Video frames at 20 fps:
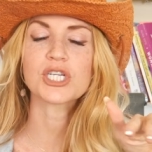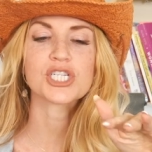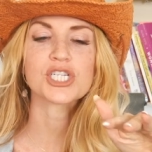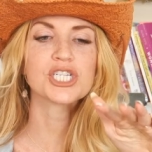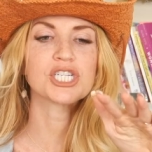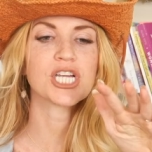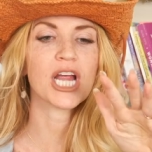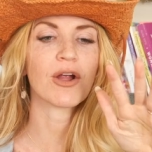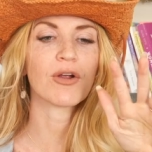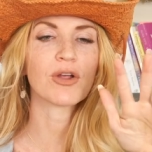
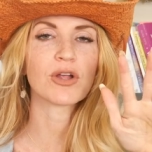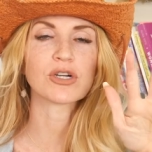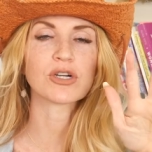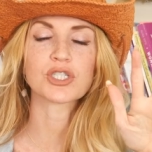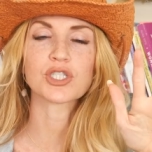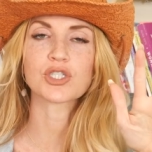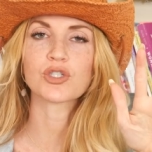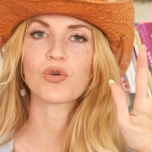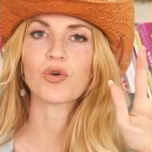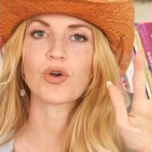Share your
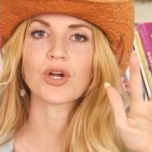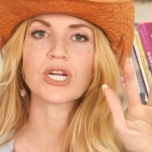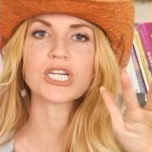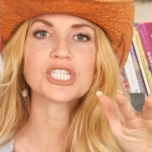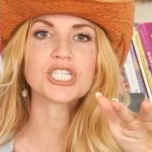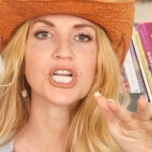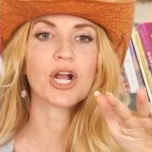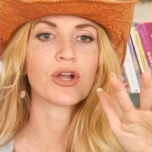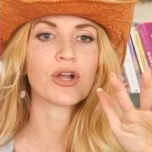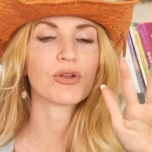story,
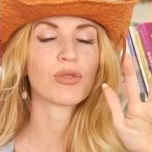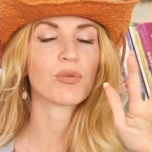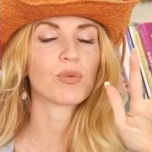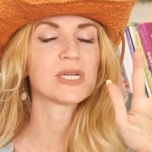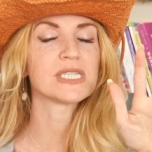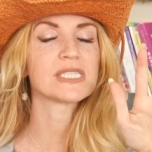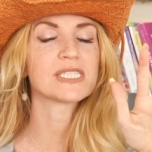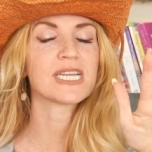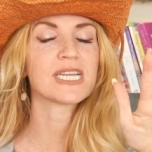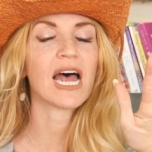share your
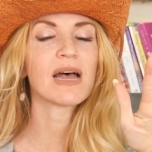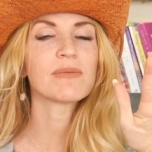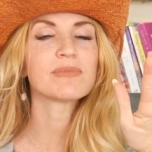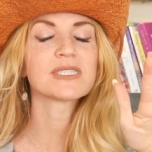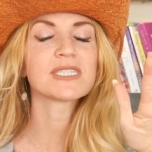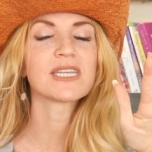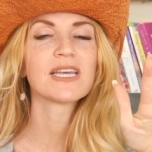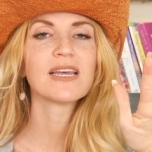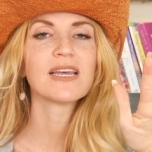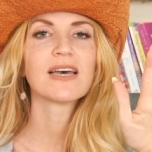three
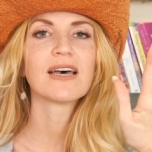steps.